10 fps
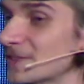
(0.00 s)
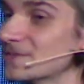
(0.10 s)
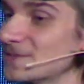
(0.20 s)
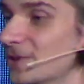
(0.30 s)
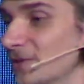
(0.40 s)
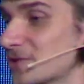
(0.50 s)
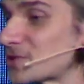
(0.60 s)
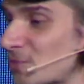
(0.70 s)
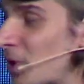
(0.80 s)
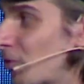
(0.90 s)
is, not
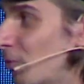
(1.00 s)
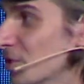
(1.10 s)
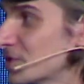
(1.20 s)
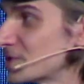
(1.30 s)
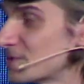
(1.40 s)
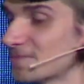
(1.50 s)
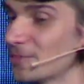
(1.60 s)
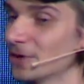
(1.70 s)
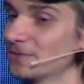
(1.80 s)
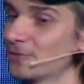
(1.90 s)
just a problem for bridges,
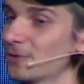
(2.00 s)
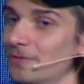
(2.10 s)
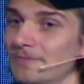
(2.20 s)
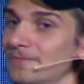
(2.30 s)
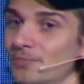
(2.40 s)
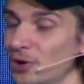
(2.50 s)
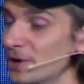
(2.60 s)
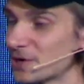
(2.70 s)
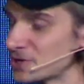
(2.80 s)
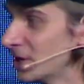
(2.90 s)
but for
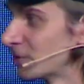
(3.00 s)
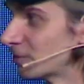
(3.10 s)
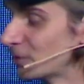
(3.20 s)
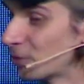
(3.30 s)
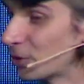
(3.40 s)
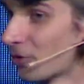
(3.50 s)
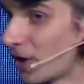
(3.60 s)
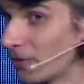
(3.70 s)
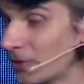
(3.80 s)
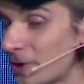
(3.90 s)
pretty much any crypto protocol
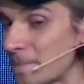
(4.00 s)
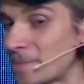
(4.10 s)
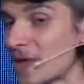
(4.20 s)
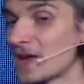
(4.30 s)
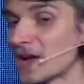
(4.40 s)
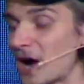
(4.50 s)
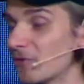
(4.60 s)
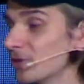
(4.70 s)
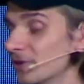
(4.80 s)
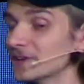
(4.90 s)
out there.
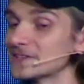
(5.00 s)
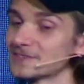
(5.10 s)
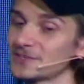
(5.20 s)
However, there is,